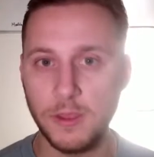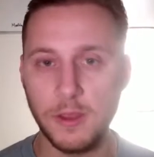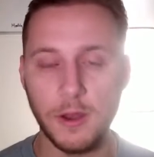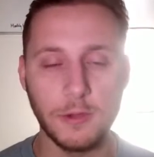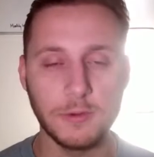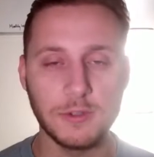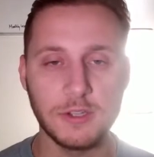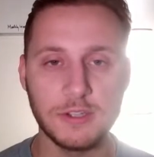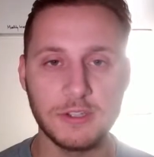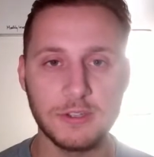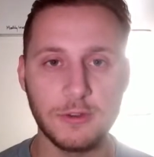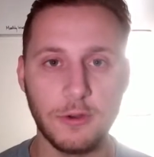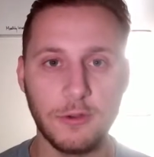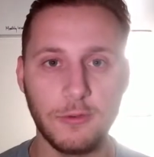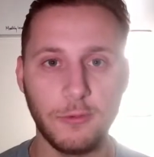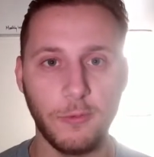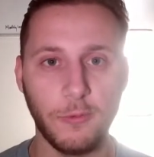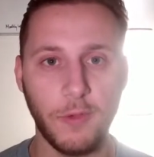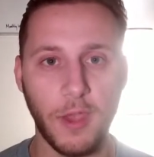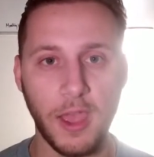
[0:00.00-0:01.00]
Just sort
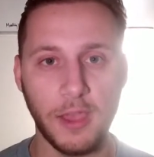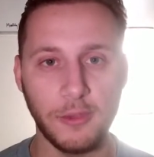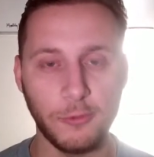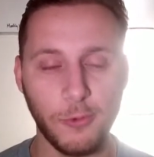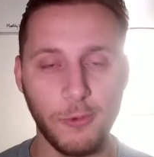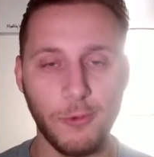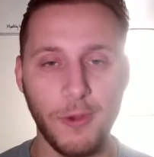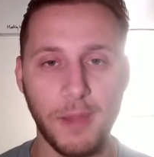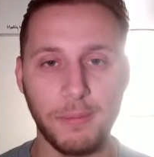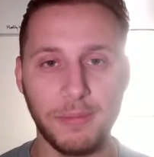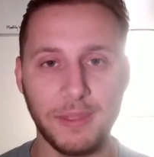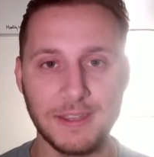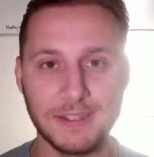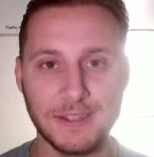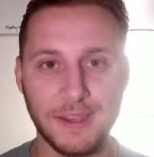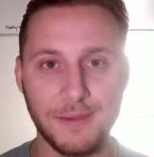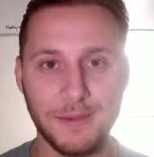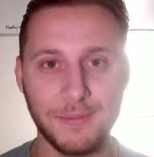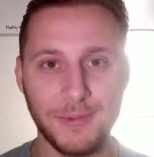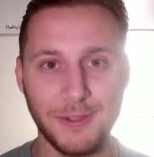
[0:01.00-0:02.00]
of as we wrap
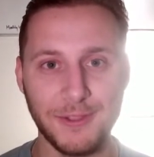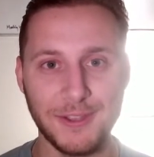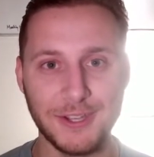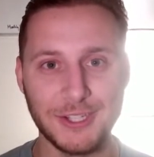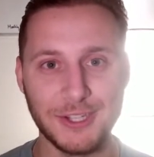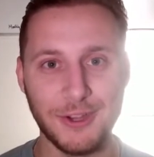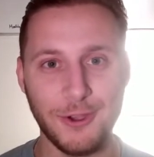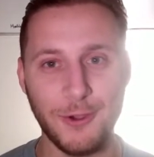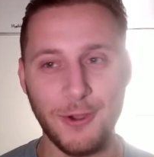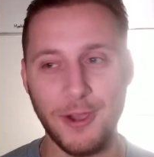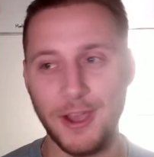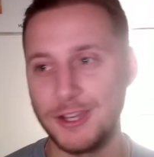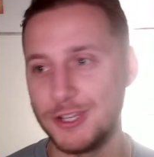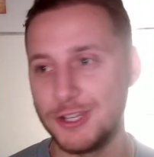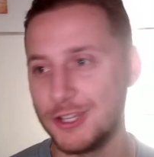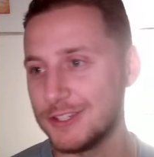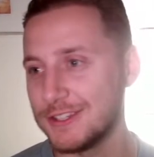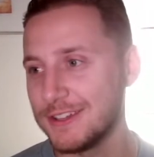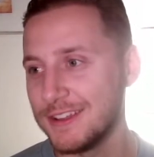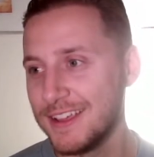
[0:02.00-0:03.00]
things up on this show, I
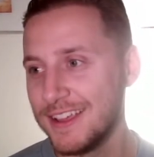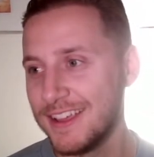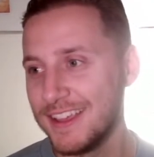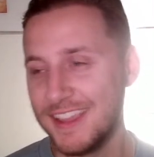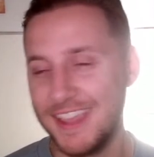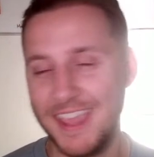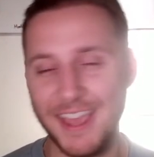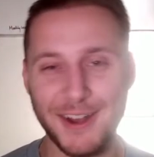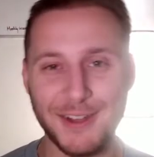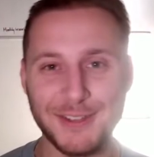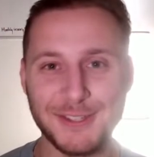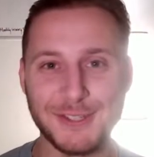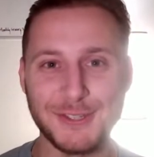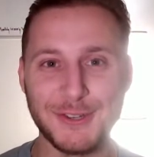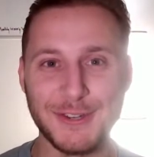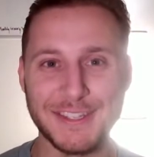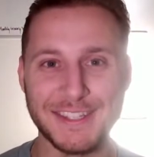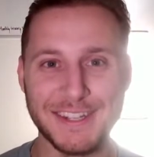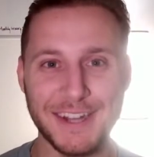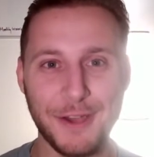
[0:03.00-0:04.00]
just cannot
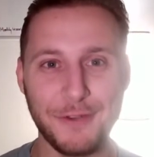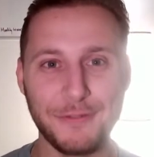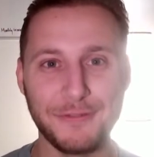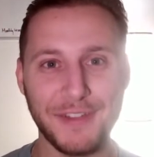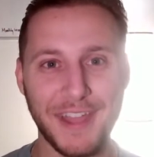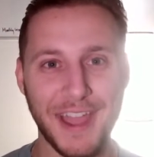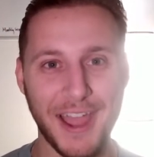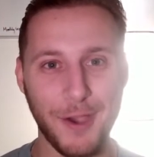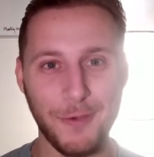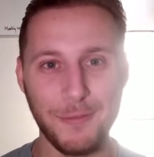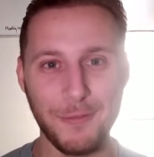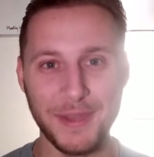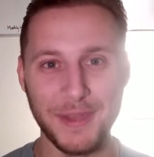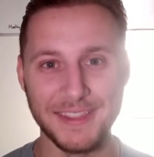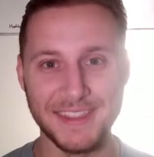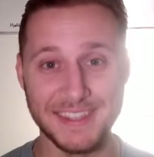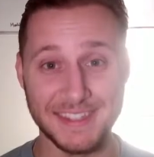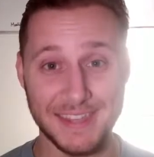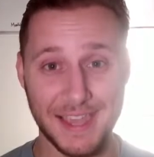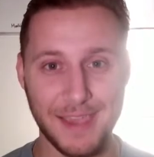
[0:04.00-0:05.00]
stress enough how
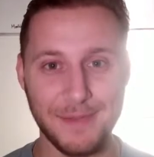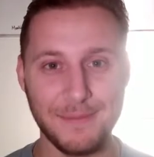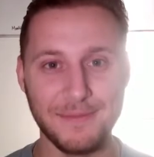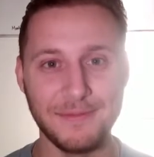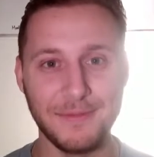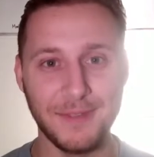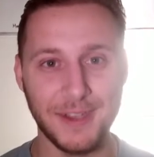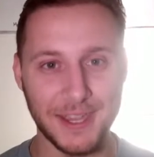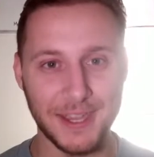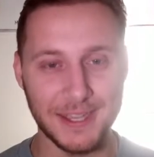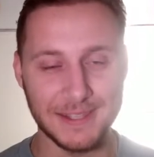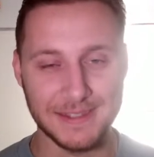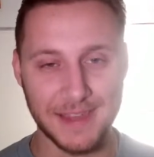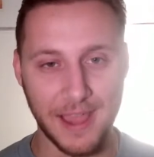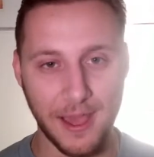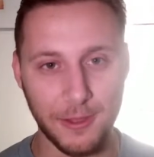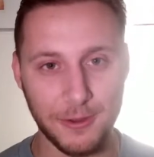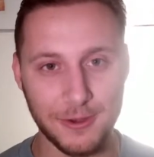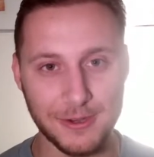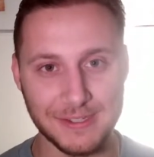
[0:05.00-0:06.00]
big this game against the
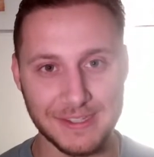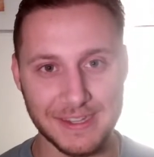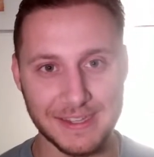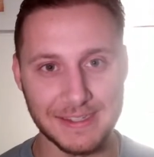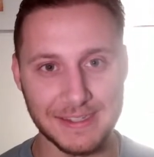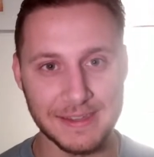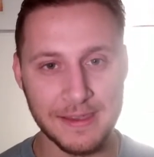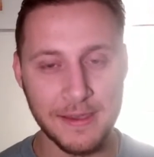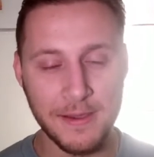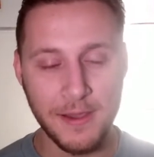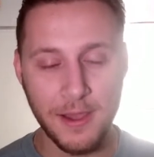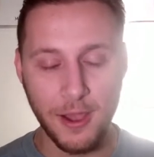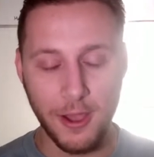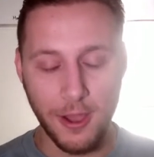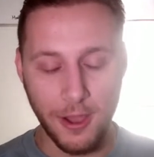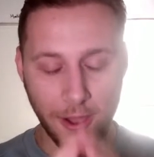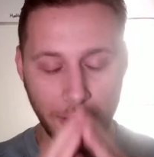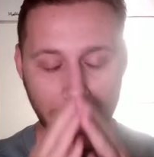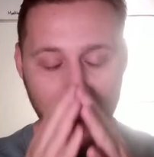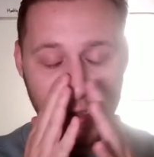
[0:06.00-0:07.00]
Islanders is
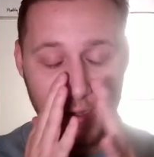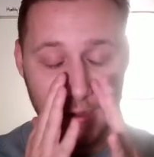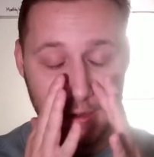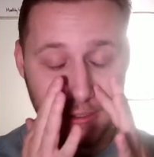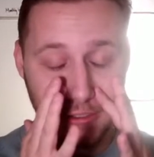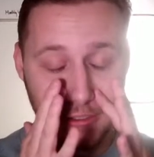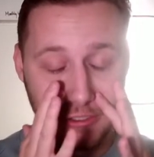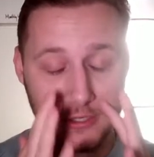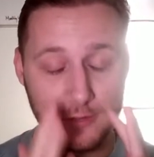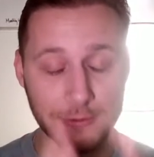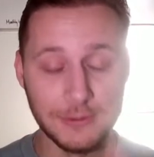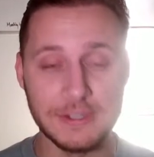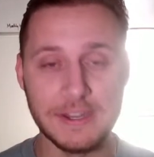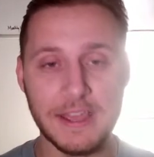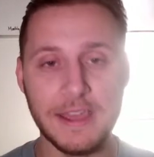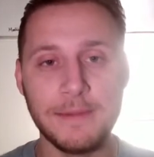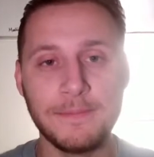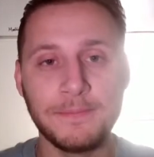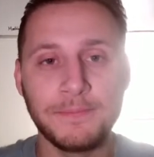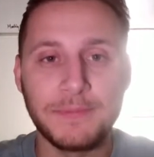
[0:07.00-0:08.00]
on
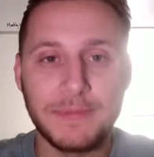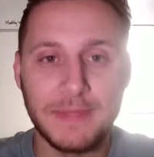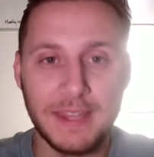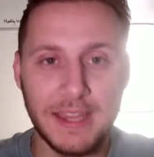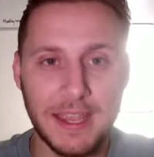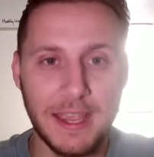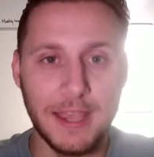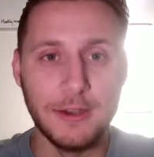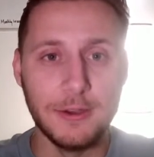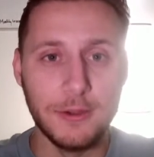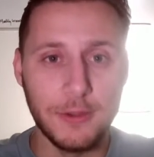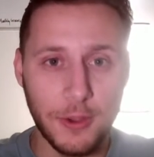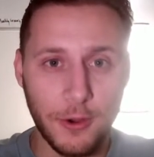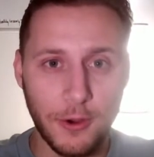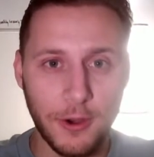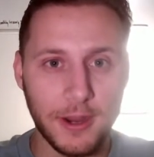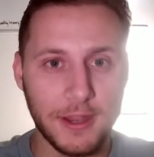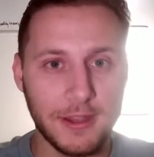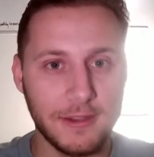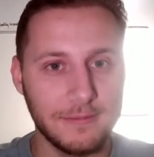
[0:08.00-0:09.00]
Tuesday in New
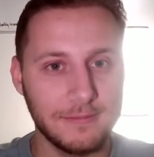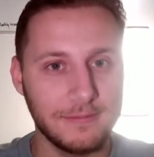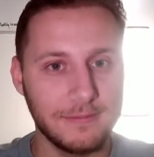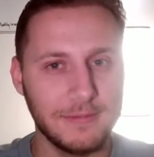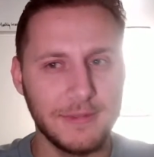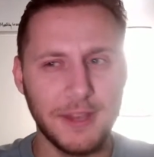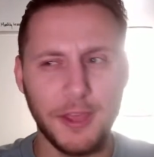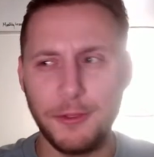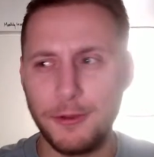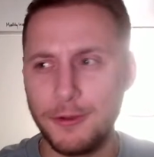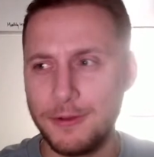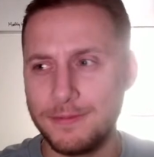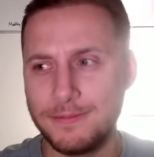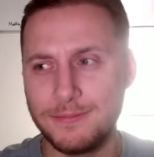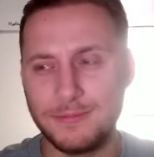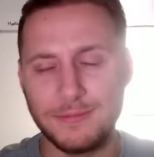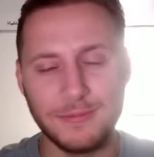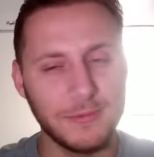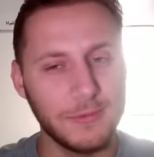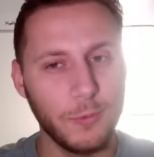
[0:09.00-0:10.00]
York. another
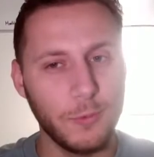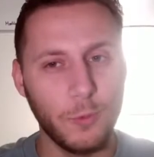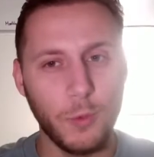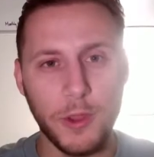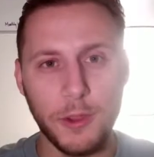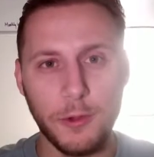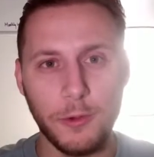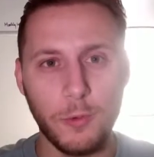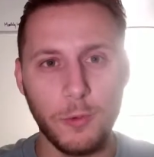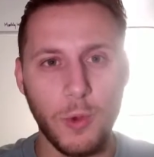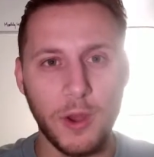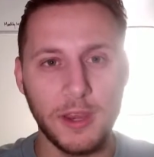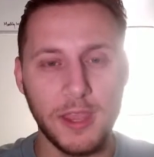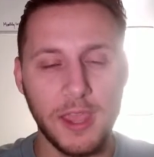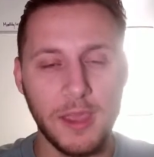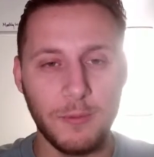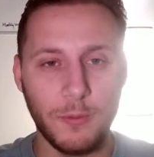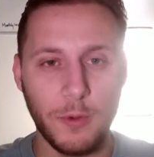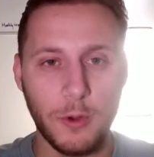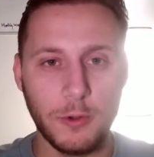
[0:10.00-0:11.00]
weird
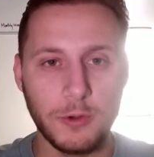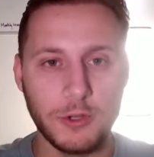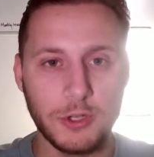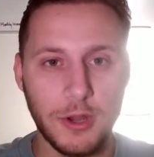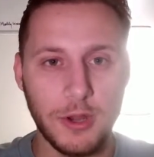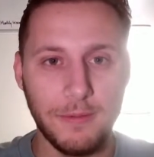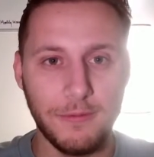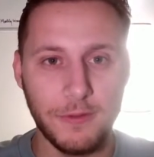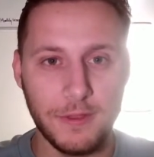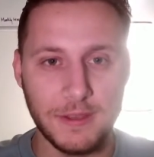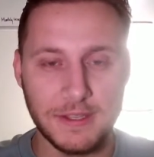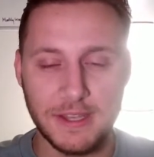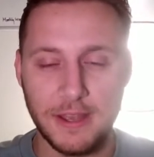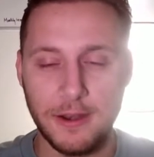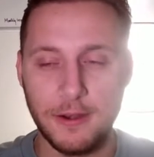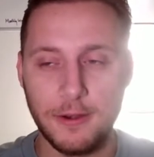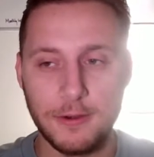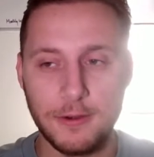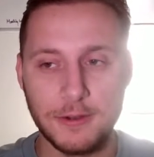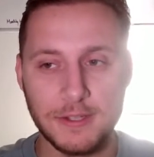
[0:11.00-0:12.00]
one-game road trip for the
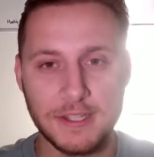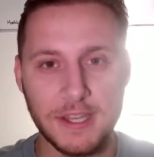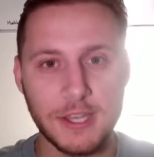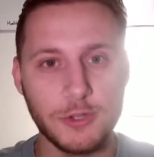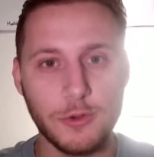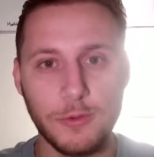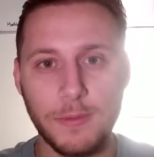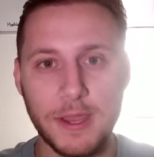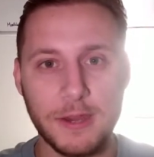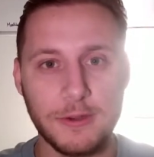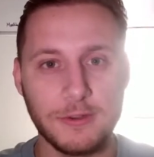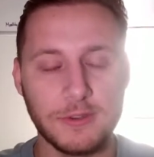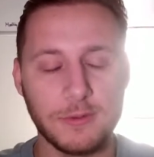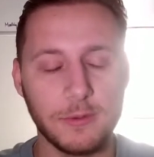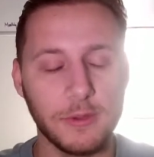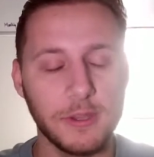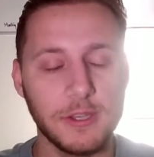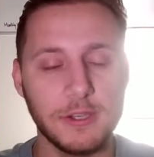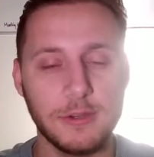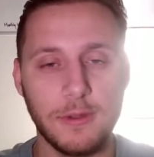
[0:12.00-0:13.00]
Senators. Schedule makers
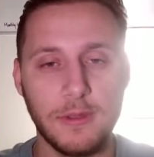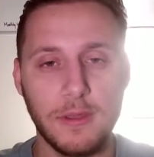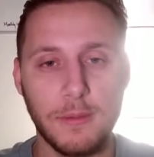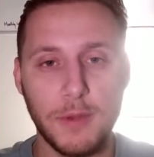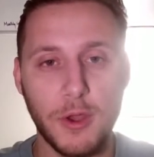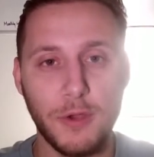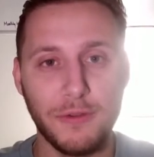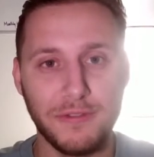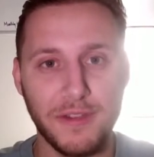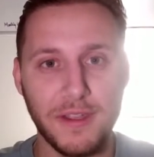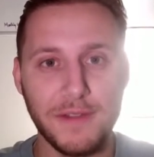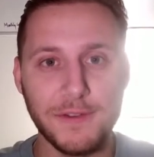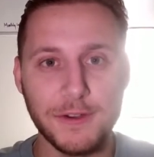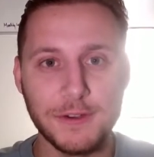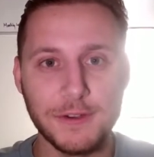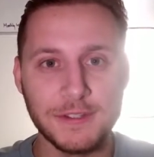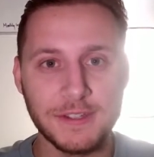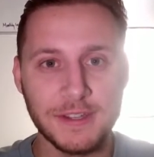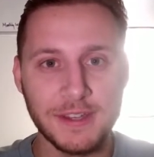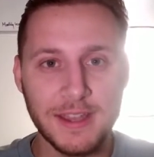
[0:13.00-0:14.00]
really doing them no favors